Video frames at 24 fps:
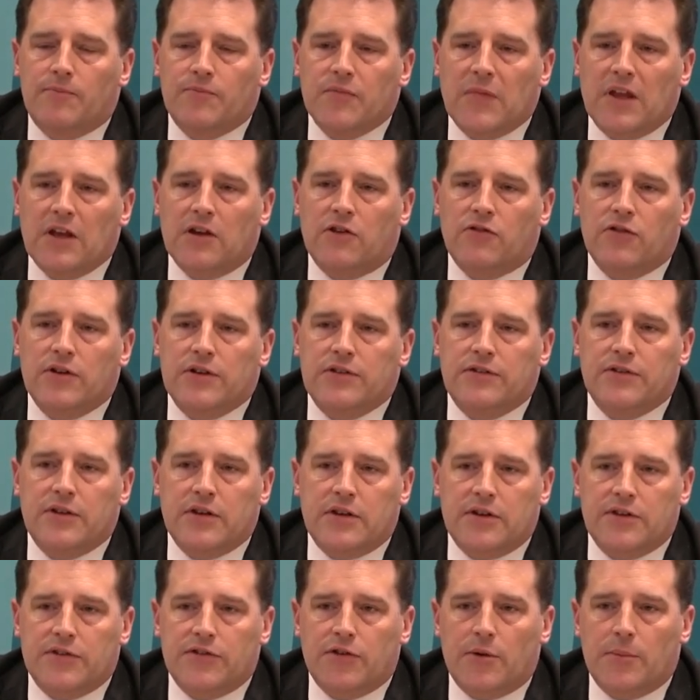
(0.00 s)
increases in
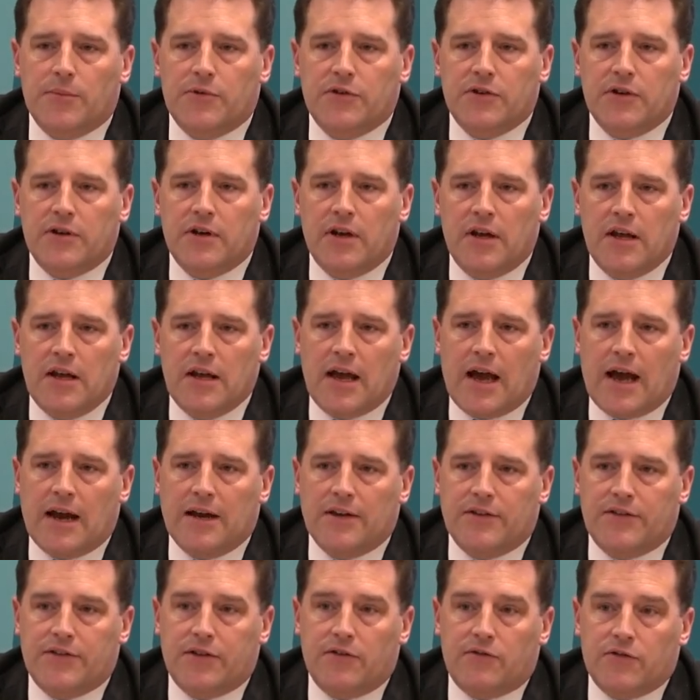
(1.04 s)
consumption, and
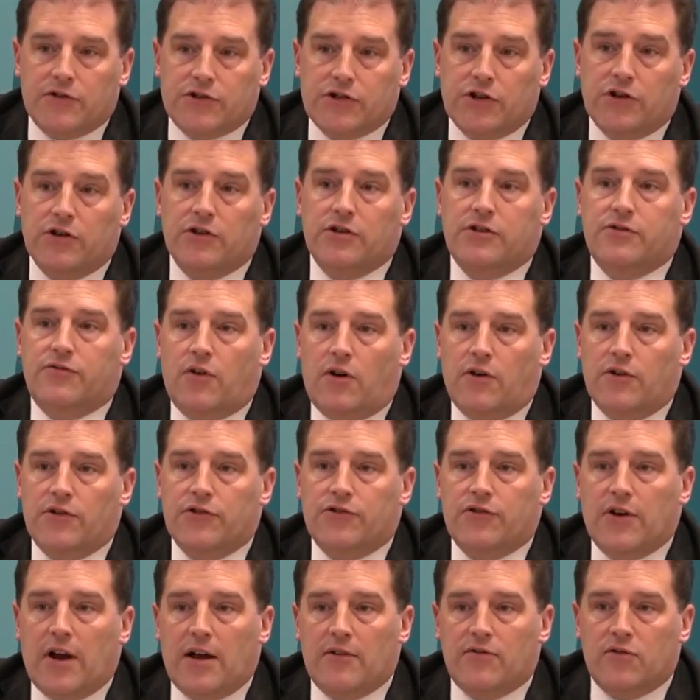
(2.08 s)
it's the return to foreign
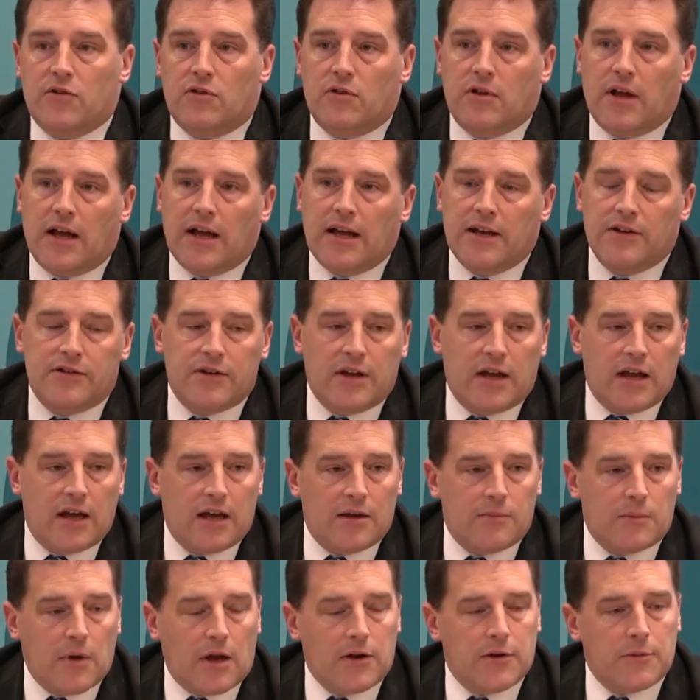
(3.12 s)
travel and
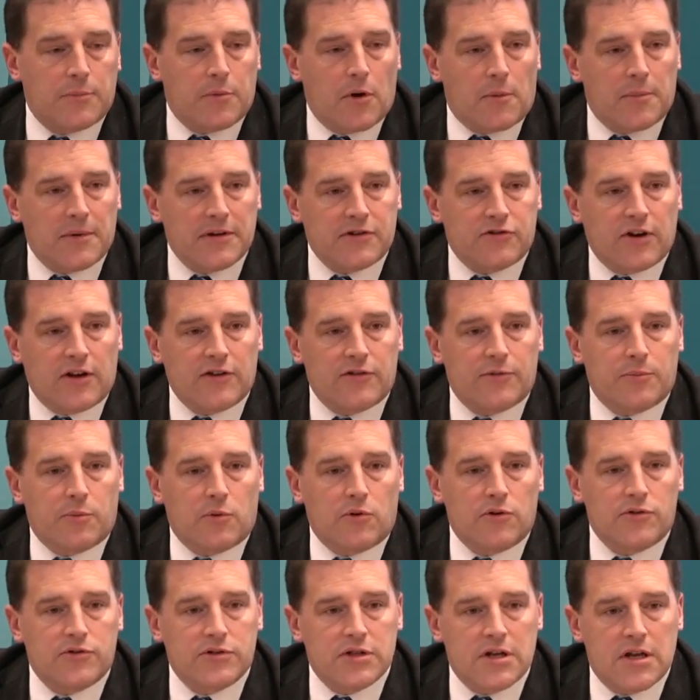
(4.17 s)
to public
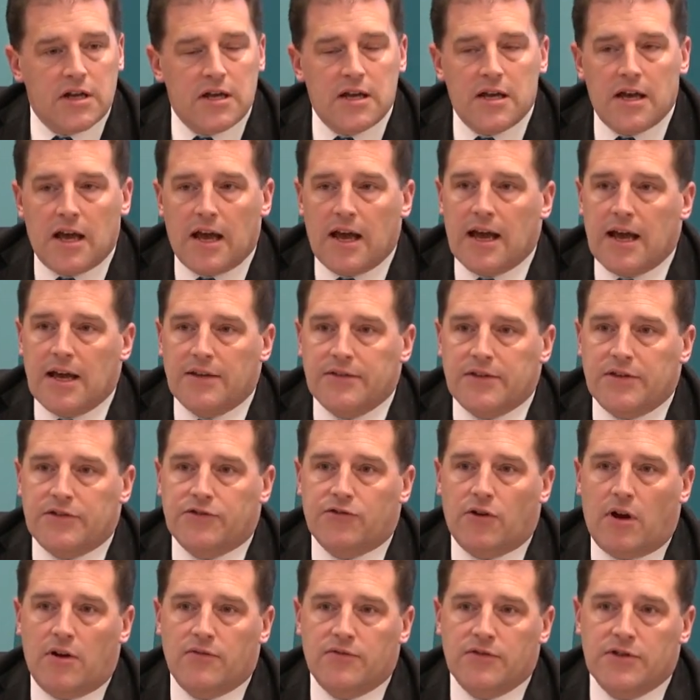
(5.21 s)
transport that's
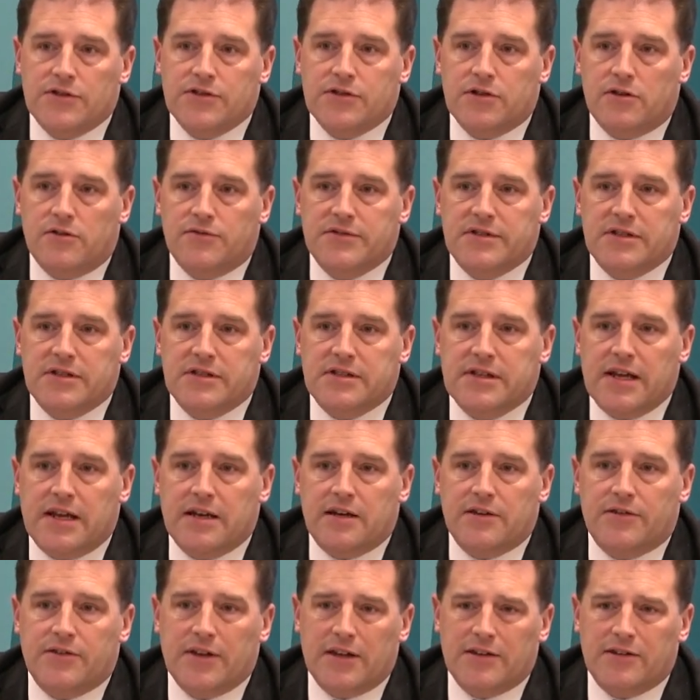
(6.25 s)
driving the services data.
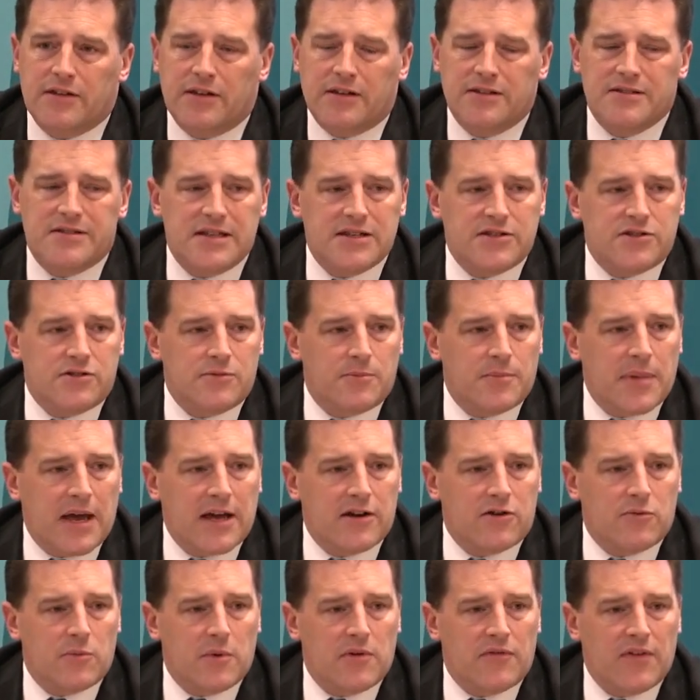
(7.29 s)
So that's a consistent
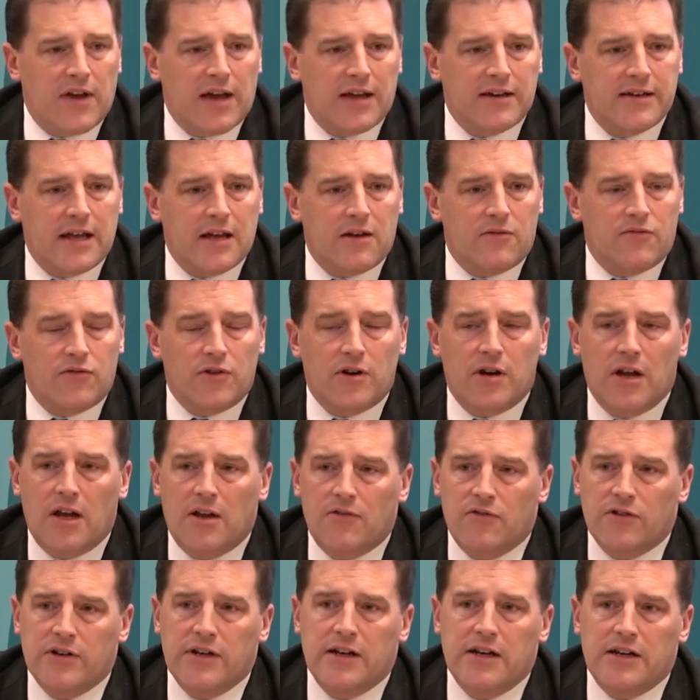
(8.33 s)
pattern we've had now for
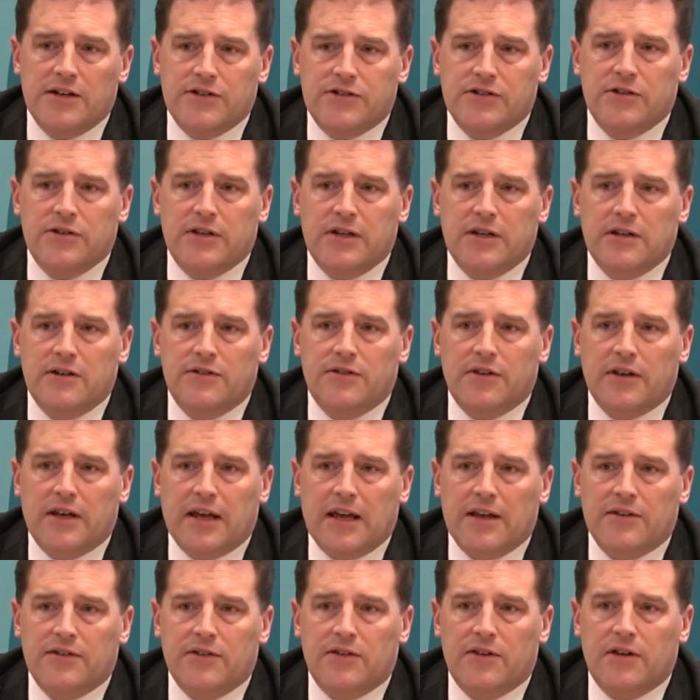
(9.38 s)
nearly 2 years, I
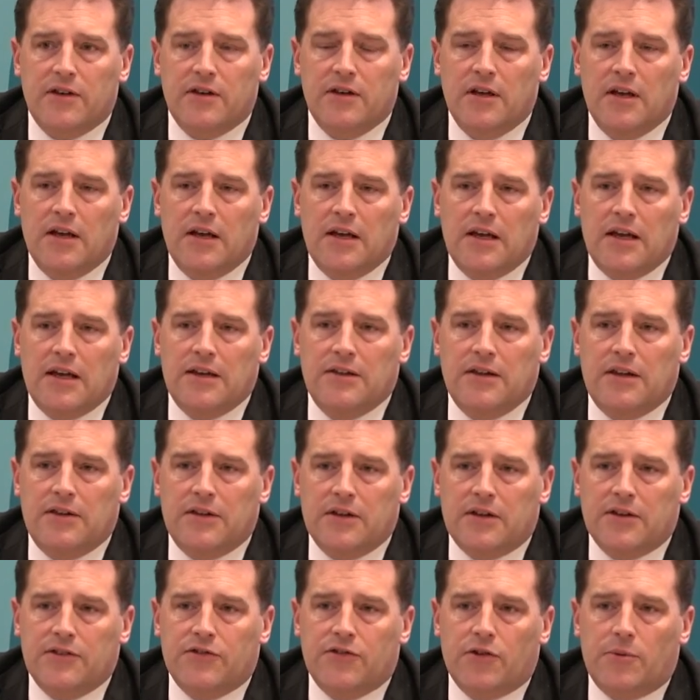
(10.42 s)
guess, in the
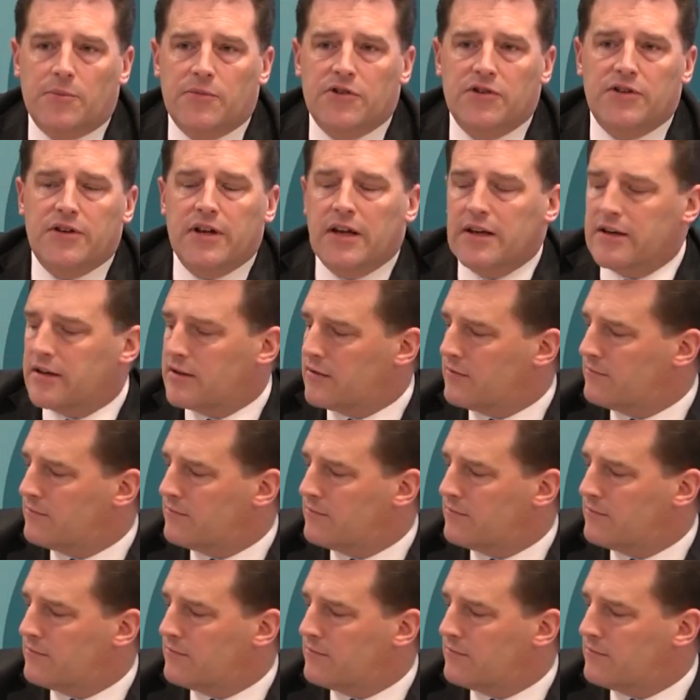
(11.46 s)
consumption data.